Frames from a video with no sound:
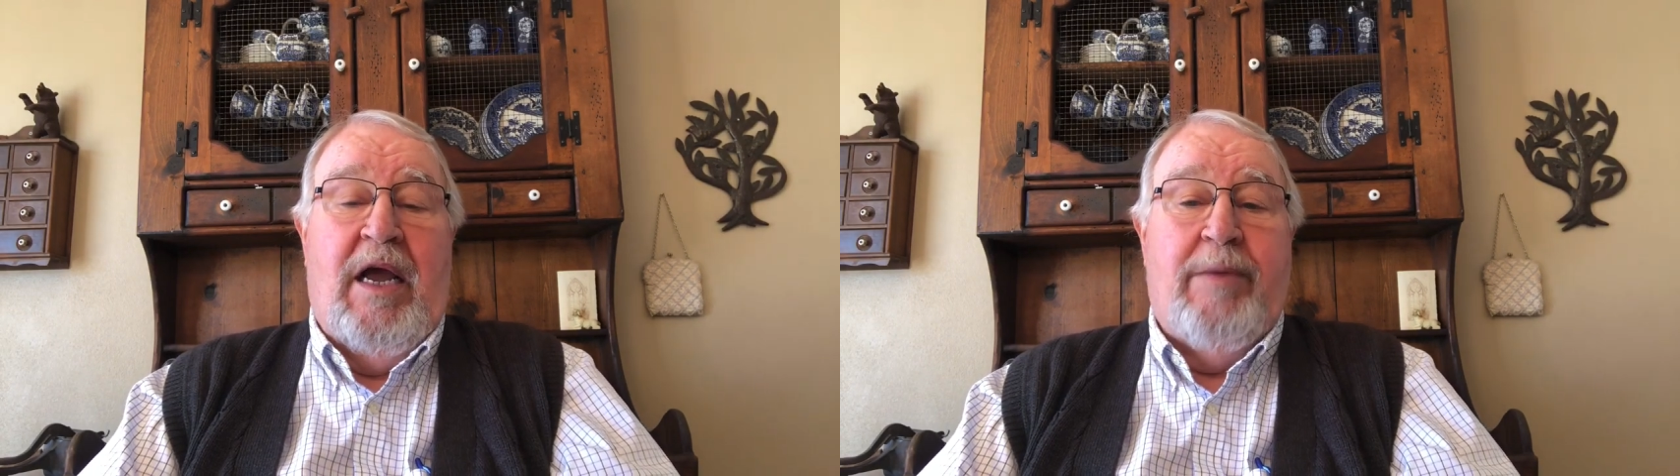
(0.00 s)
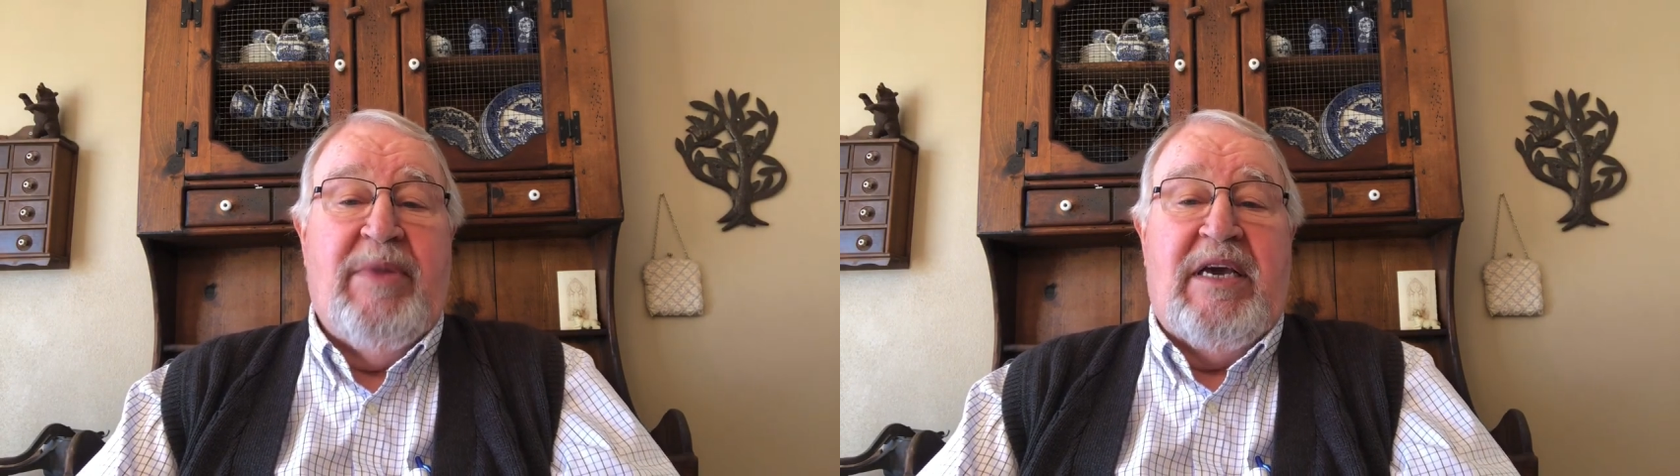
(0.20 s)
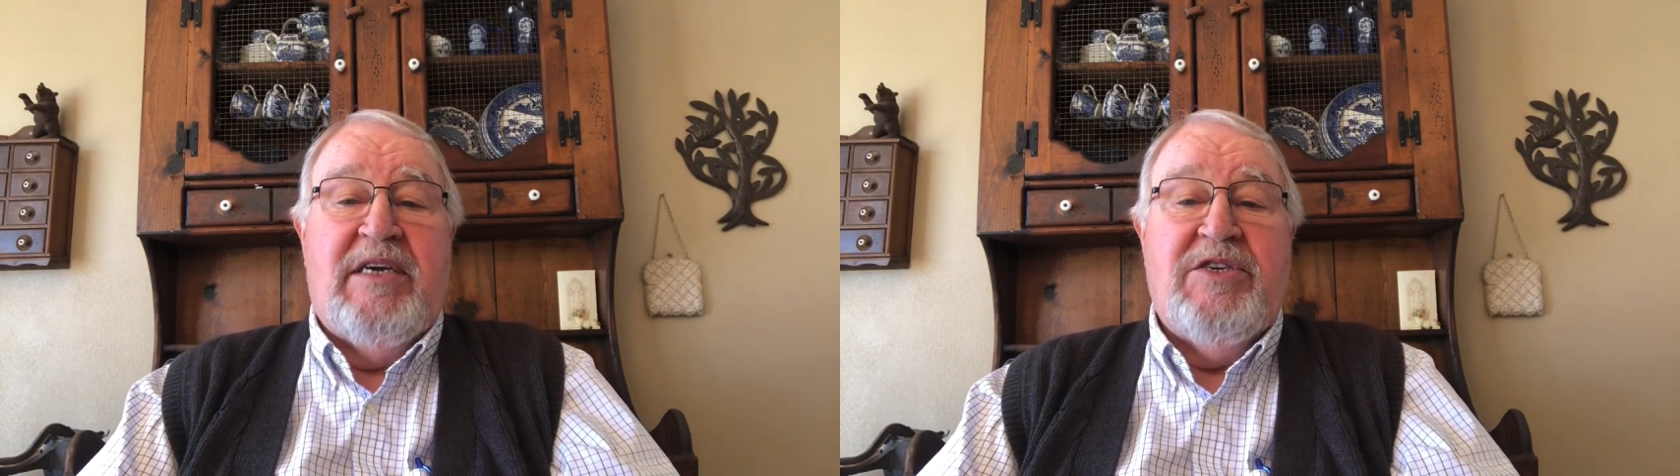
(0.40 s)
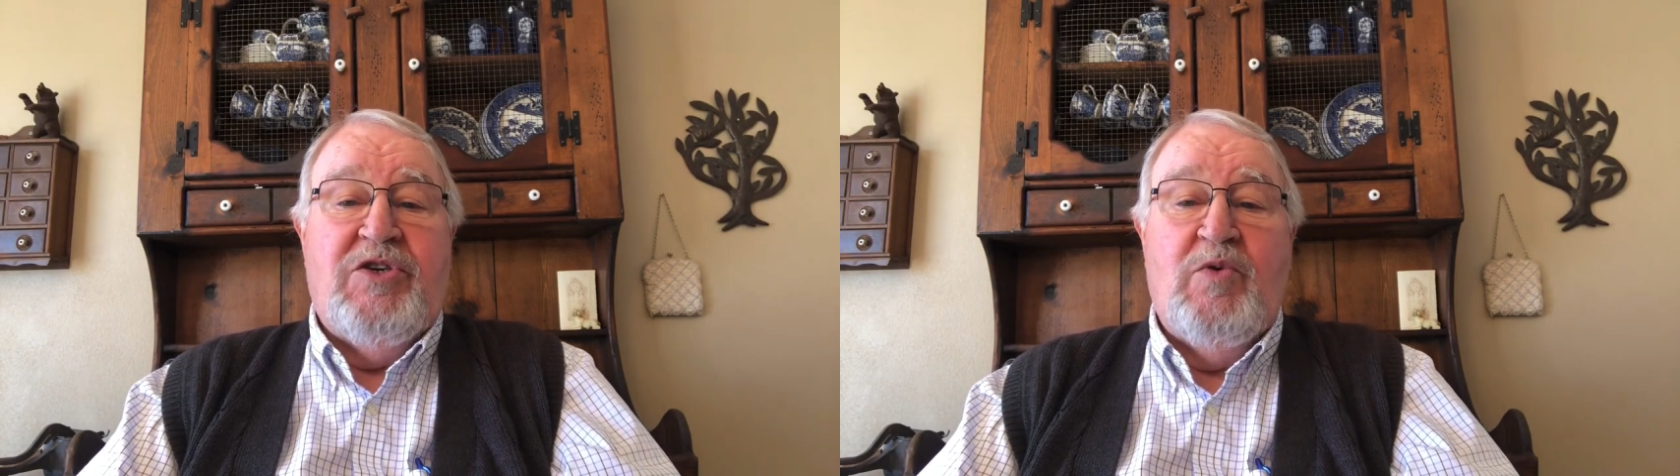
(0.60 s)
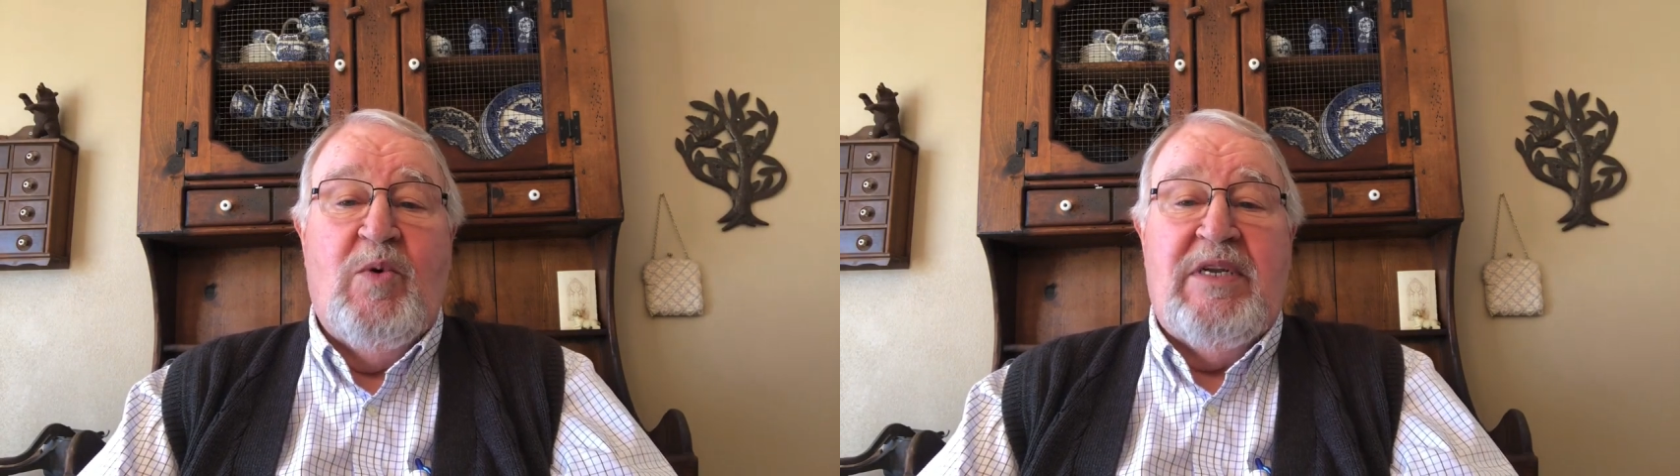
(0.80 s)
because
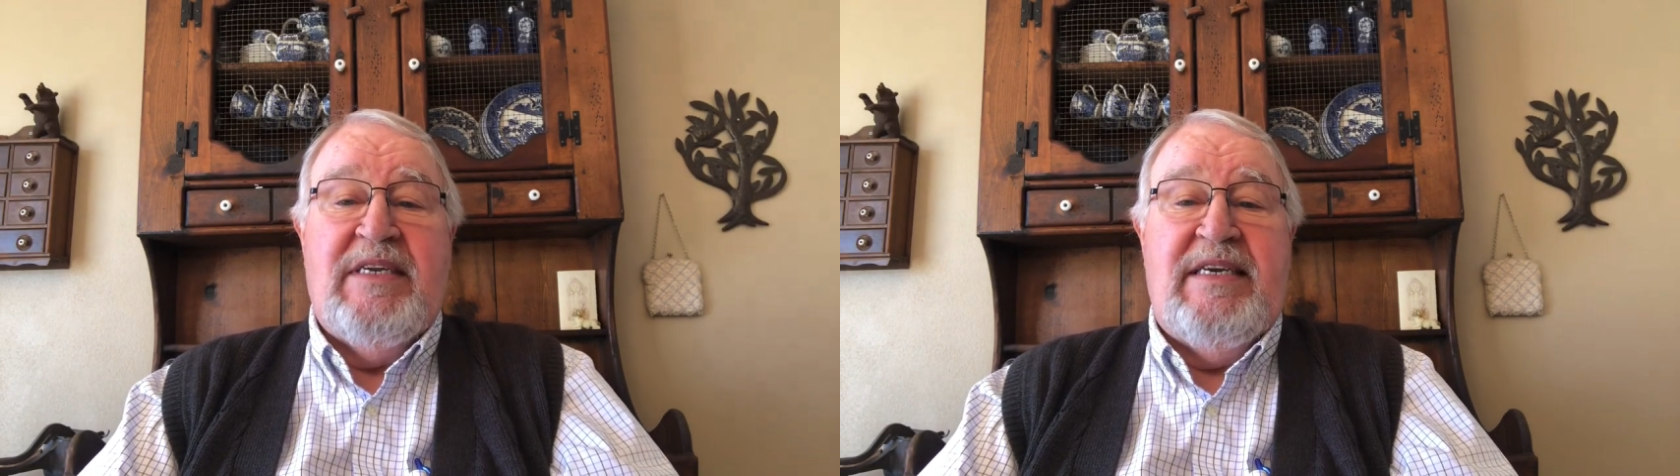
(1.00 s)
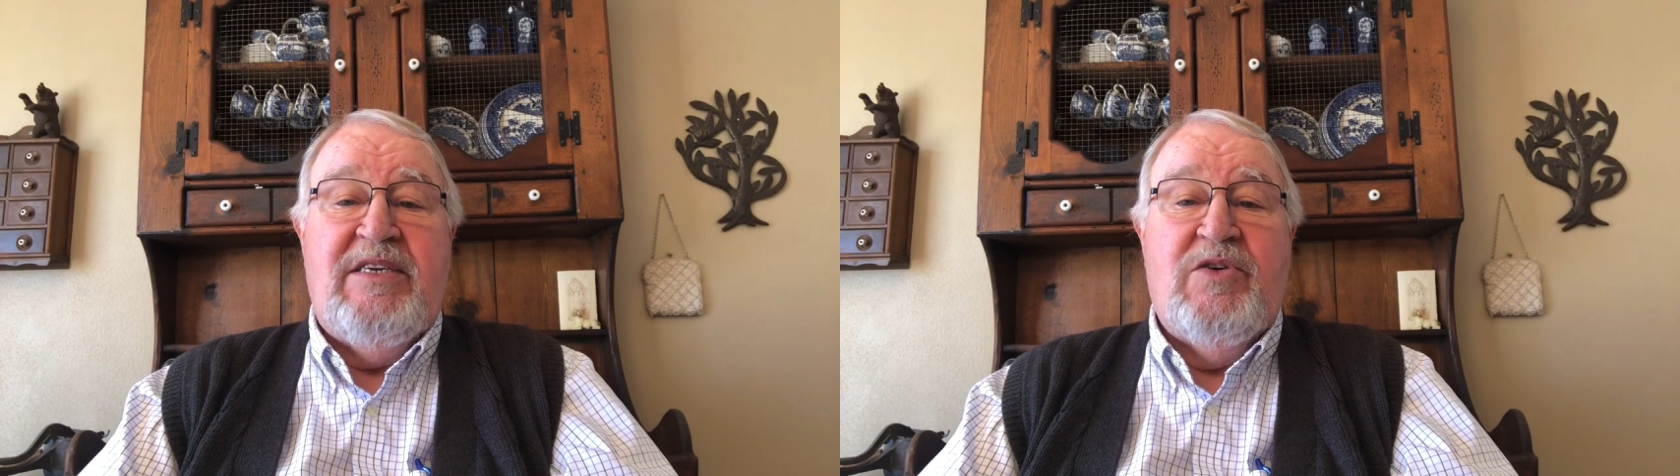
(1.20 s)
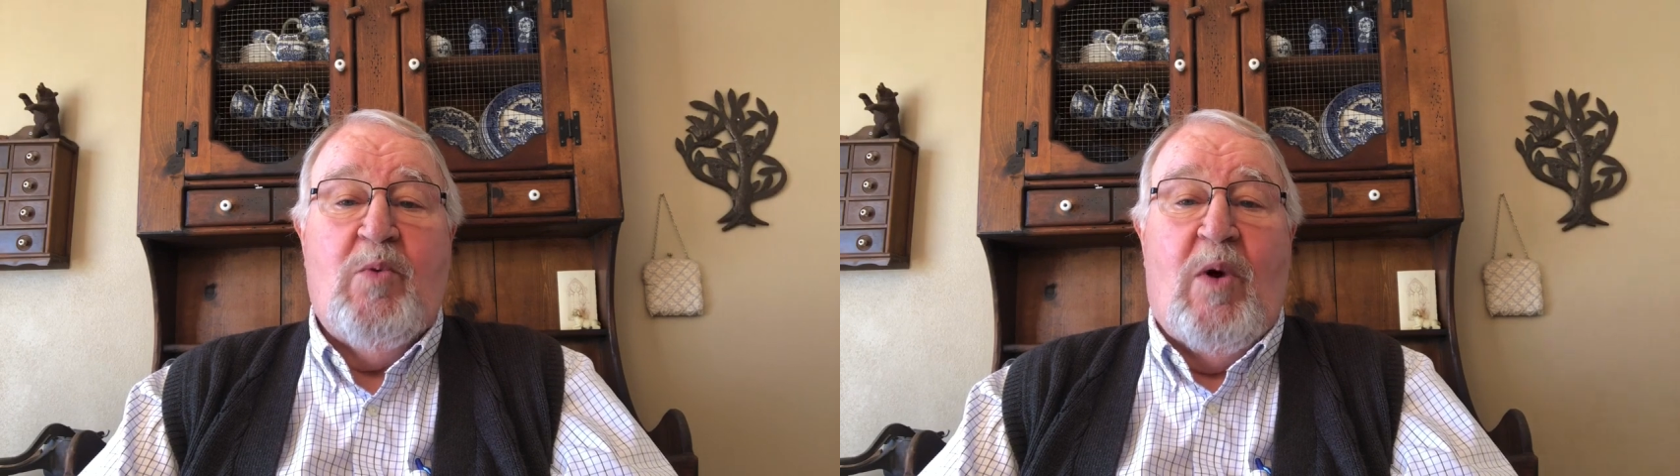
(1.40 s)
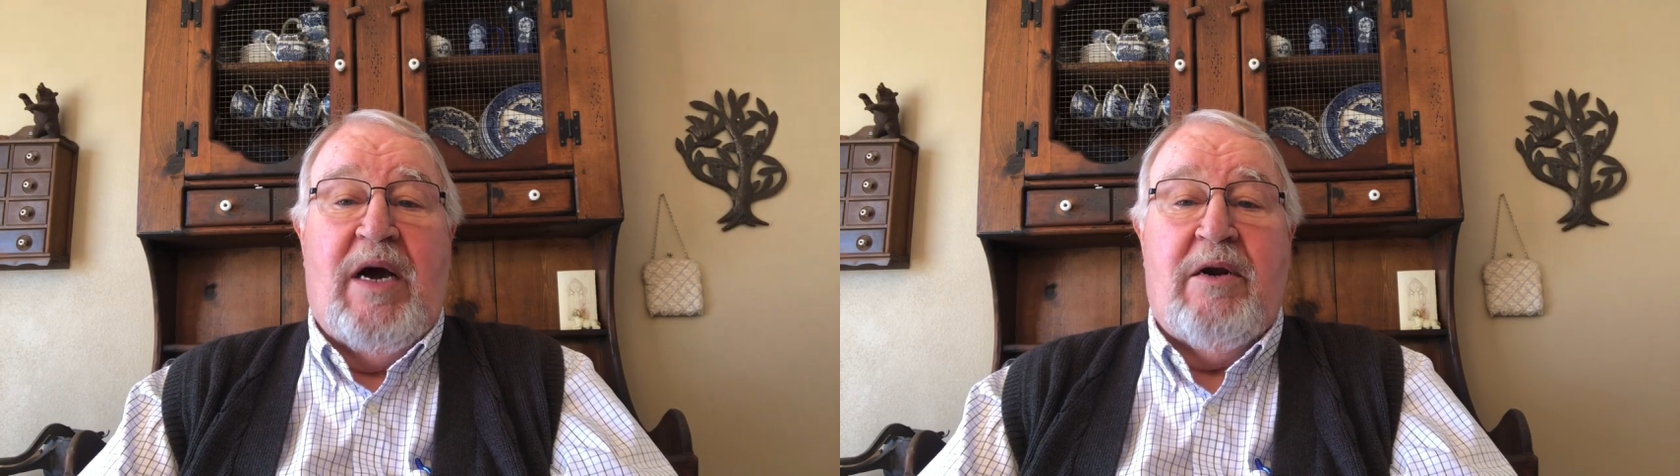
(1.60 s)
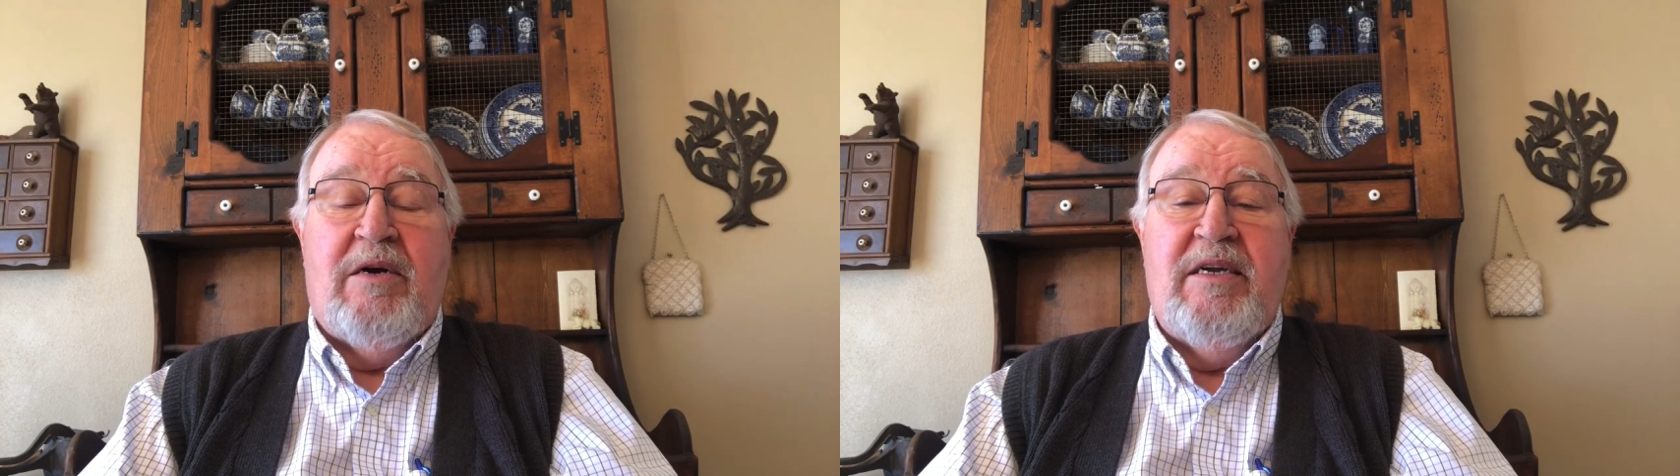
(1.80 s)
you will need to water,